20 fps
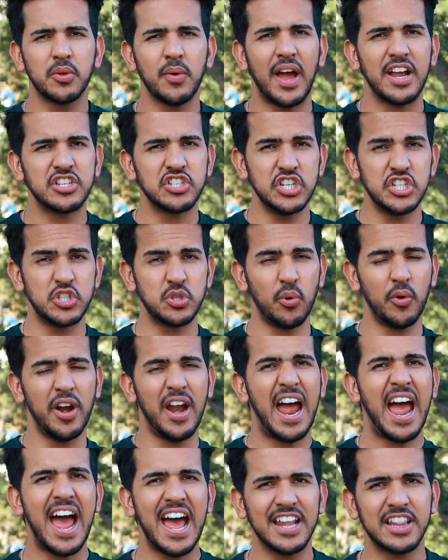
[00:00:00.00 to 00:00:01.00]
to actually show
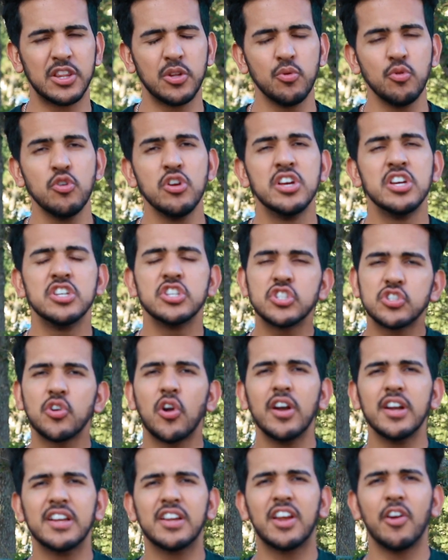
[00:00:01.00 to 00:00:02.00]
your ad to,
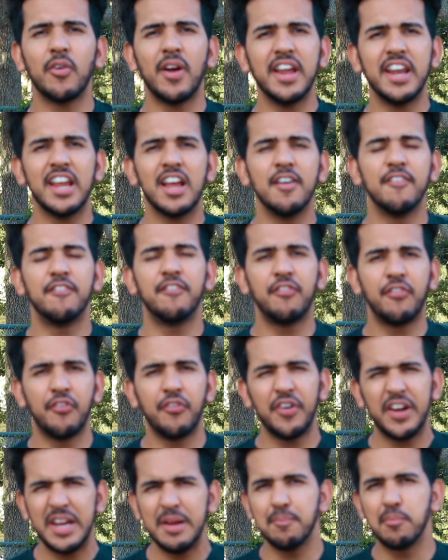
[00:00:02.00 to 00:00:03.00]
start writing a
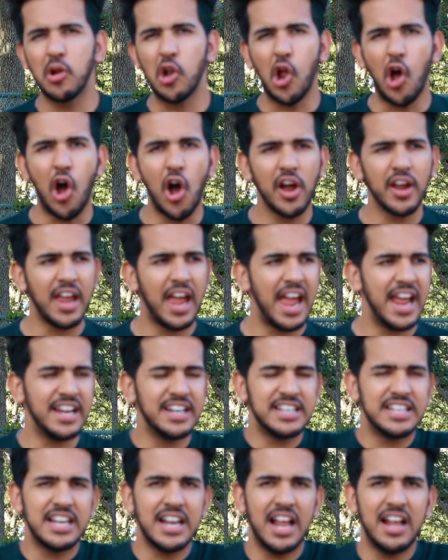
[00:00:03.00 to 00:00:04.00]
free blog and
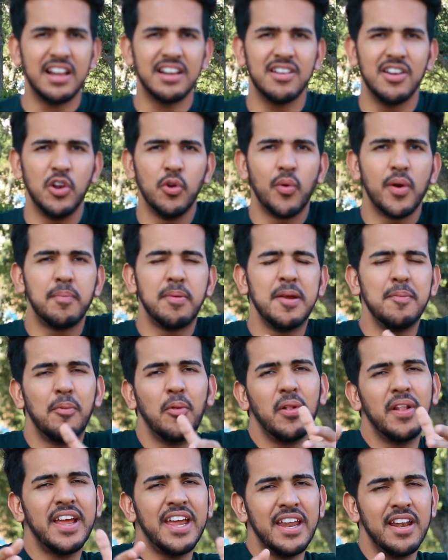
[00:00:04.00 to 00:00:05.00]
lure
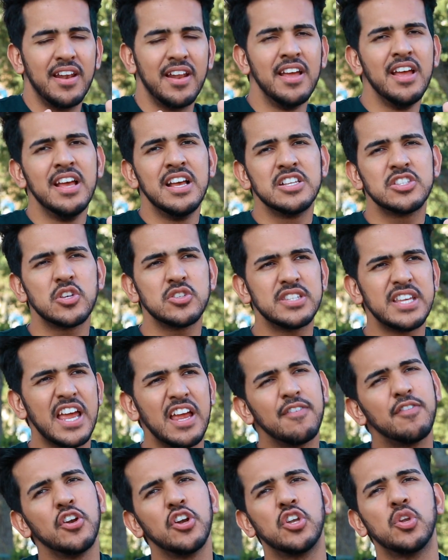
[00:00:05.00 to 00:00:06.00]
people in. So say
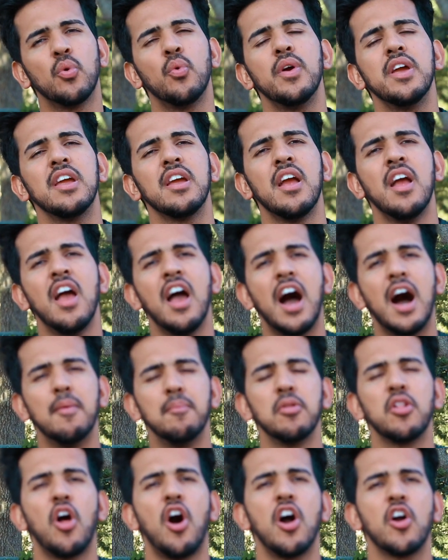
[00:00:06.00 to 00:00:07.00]
if you're doing a
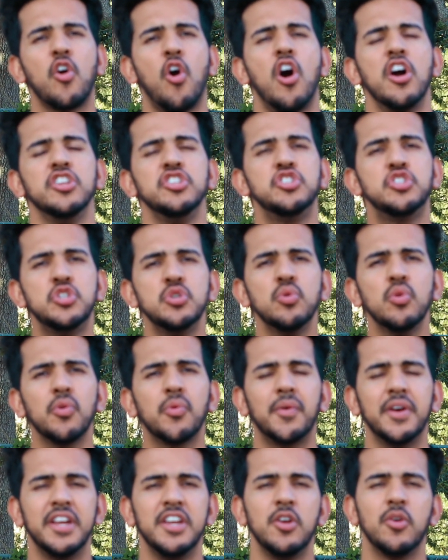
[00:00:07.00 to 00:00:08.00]
blog on
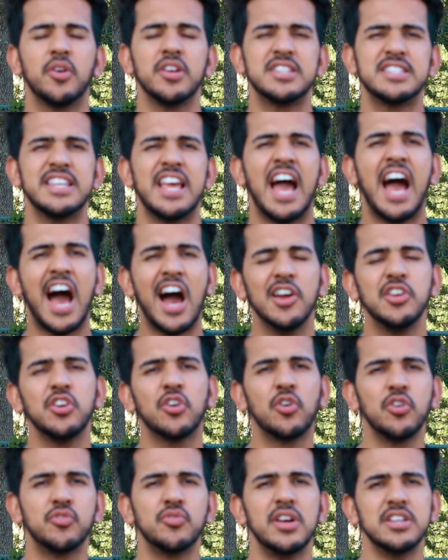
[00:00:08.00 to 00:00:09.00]
jewelry, you could say how you
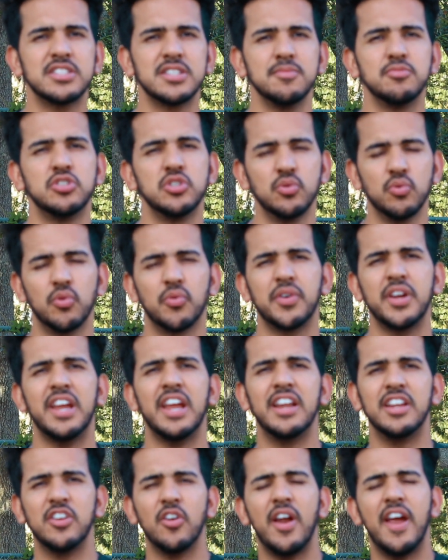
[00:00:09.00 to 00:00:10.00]
could dress up jewelry
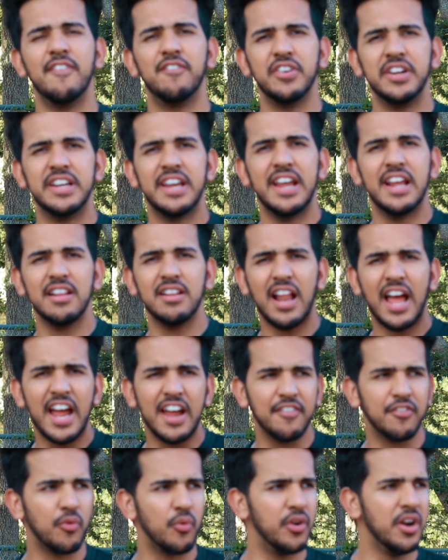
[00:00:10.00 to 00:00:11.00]
in your everyday
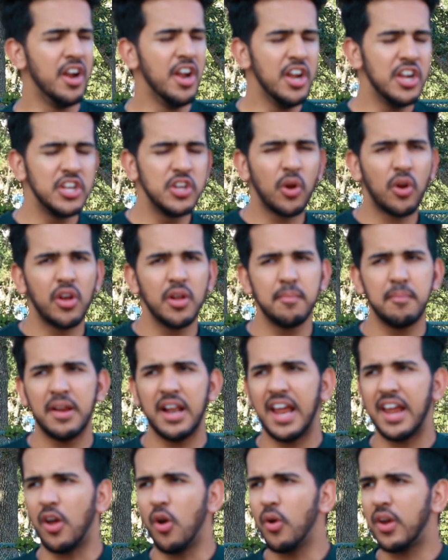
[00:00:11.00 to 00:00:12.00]
life. Or you could be
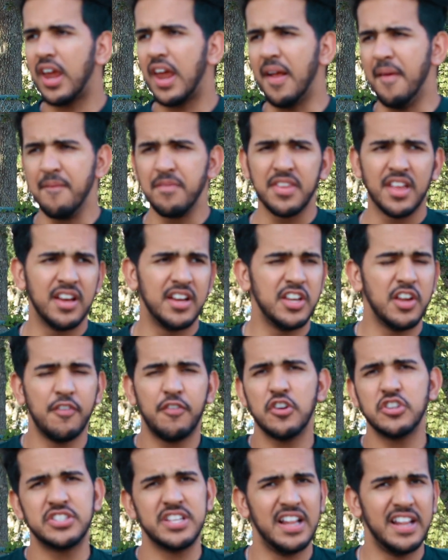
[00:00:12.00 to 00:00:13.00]
like, okay,
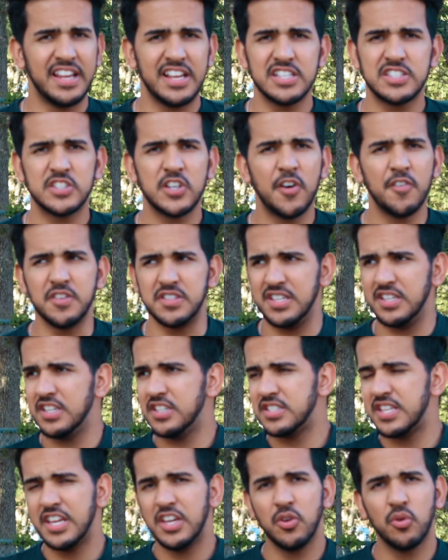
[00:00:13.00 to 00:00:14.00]
if you're selling a service and
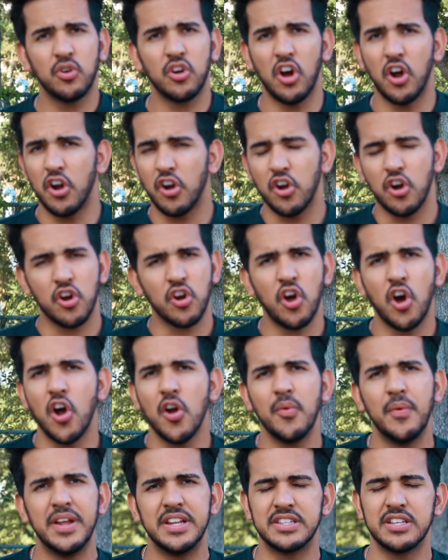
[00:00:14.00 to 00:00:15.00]
say you are a
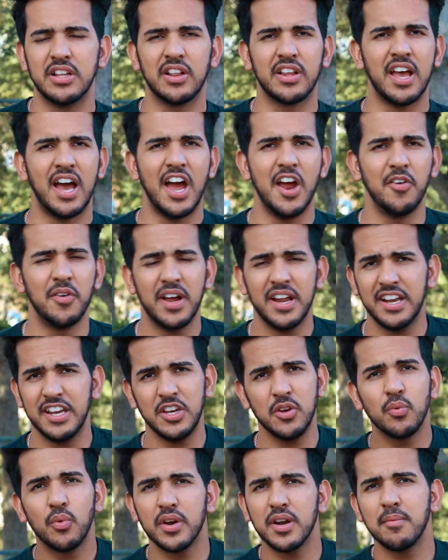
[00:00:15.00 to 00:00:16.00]
car rental guy, right, and
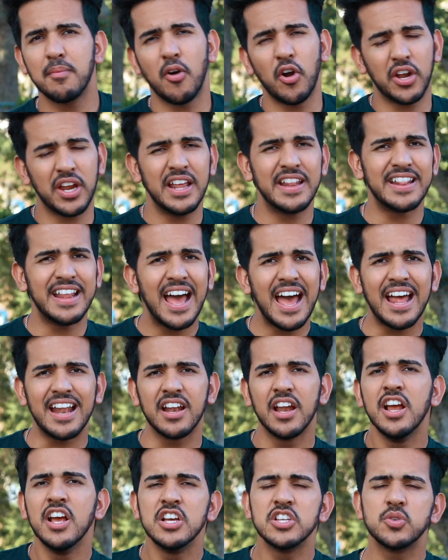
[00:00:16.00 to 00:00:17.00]
you want to market that.
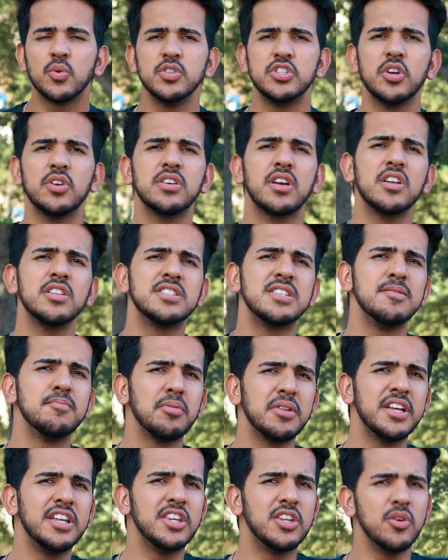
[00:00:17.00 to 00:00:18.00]
So what you could
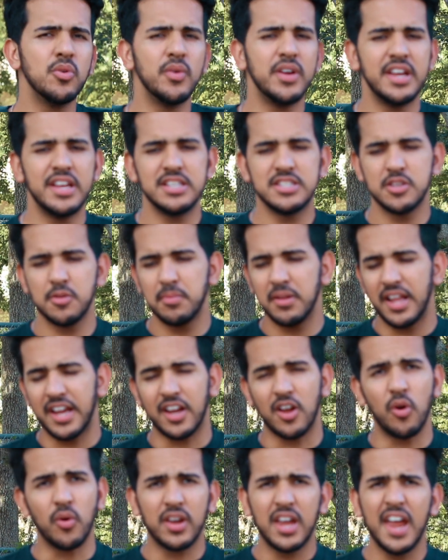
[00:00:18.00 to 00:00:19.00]
simply do is you'd be
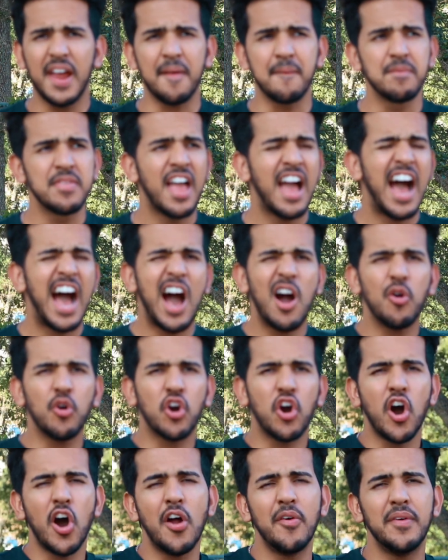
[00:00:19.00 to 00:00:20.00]
like, okay, how
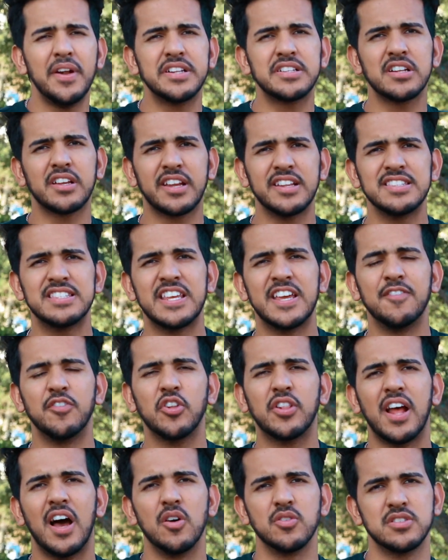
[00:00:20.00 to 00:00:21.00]
car rental can save
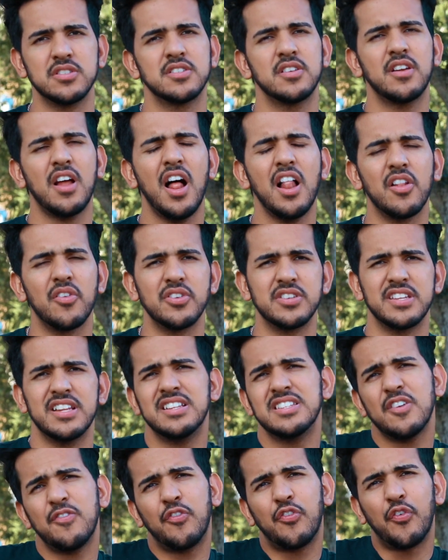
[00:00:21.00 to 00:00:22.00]
you thousands of dollars. And
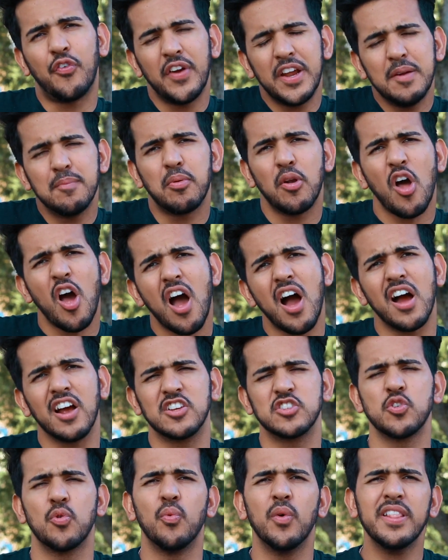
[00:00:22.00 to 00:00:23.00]
it's a free
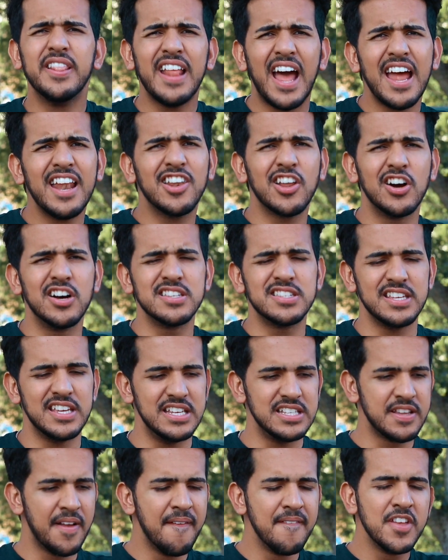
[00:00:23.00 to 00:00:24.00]
blog. So what that does
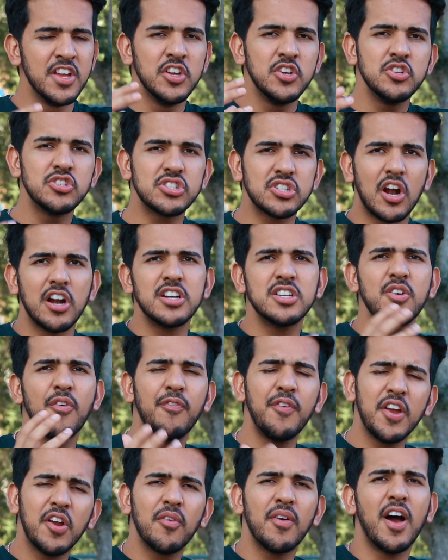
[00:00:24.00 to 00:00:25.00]
is you start to
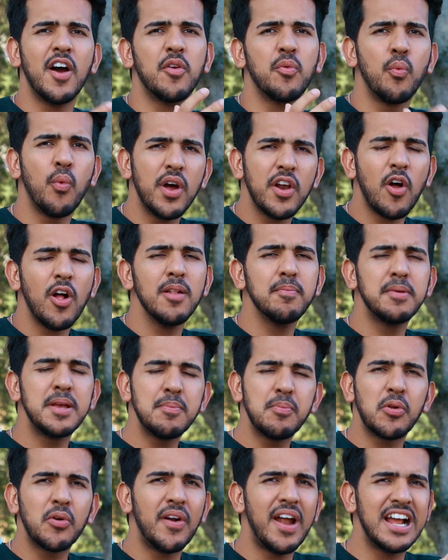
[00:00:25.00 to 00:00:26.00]
figure out what all
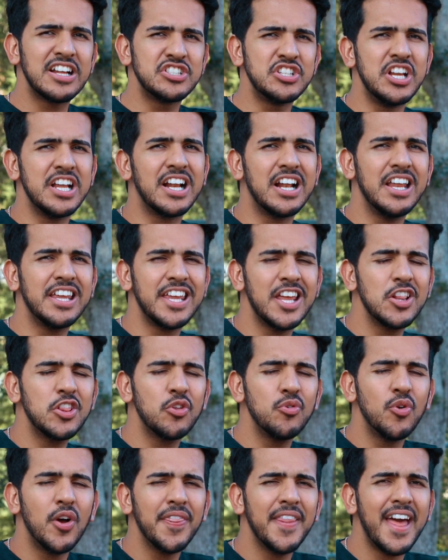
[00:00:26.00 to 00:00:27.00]
people are actually clicking
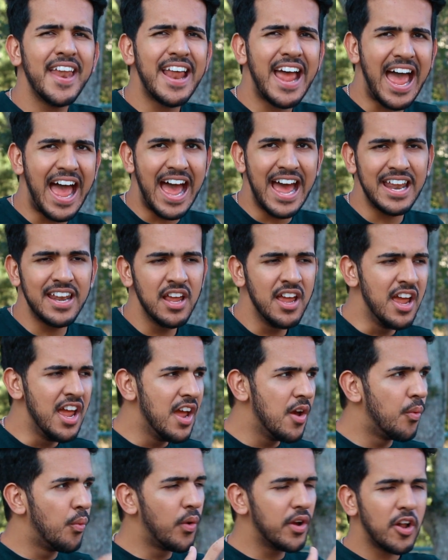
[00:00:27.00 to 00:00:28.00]
through on that ad,
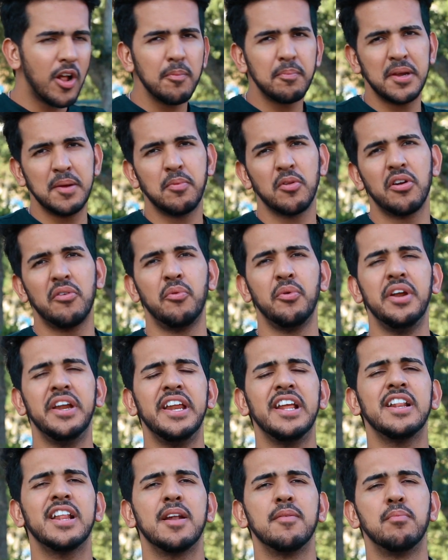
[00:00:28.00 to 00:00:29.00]
what all people are
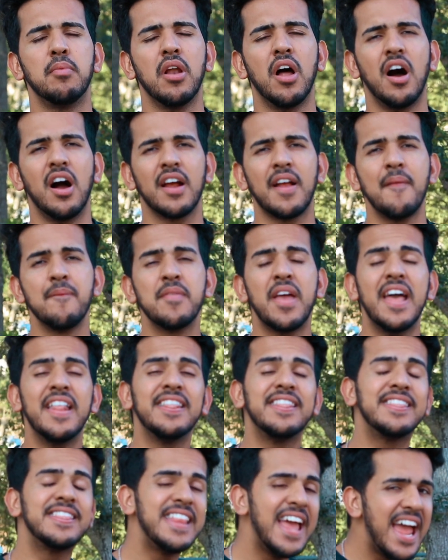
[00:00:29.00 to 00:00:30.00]
reading that blog,
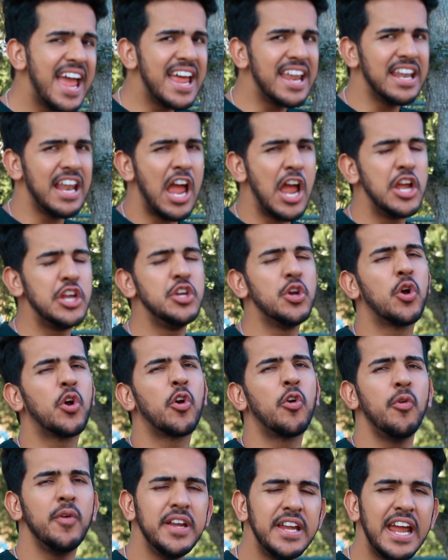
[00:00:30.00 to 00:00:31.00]
and then you
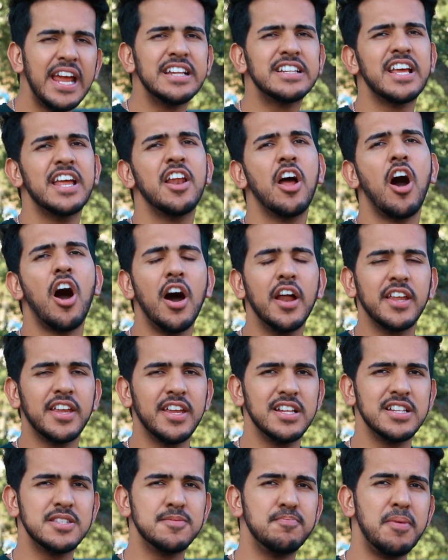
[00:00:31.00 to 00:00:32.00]
create an
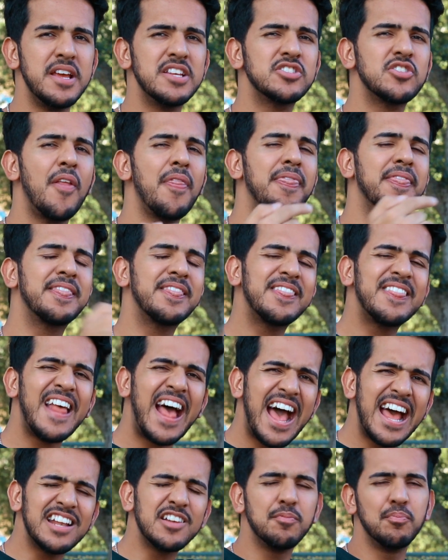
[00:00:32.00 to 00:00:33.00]
audience based on
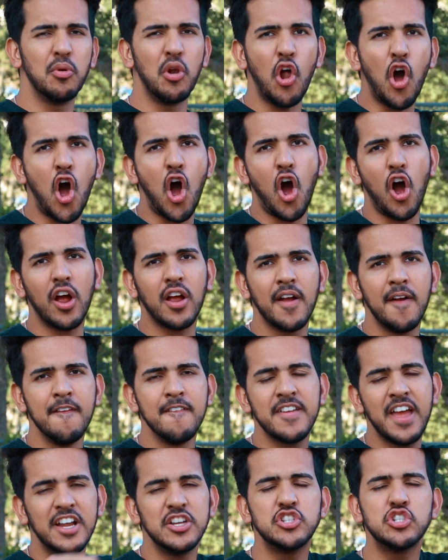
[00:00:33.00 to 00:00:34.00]
that blog
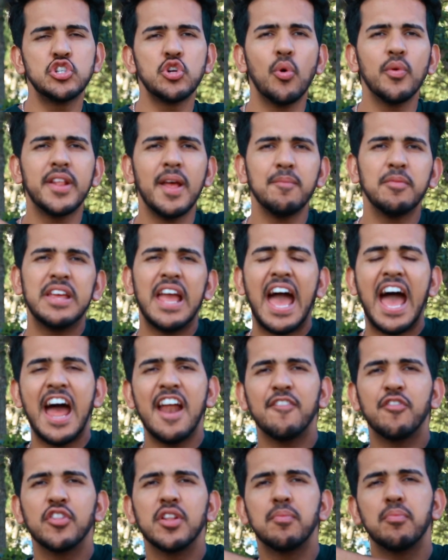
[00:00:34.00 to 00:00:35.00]
and show them the
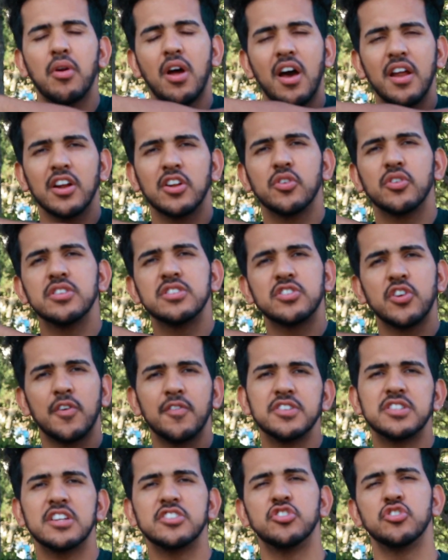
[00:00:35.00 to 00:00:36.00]
ad for the product or the
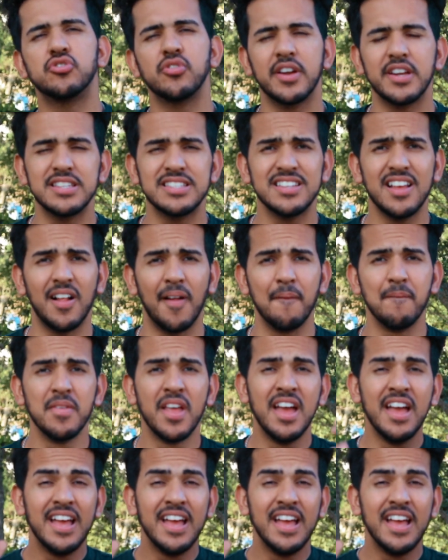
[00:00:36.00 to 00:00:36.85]
service that you're trying to sell.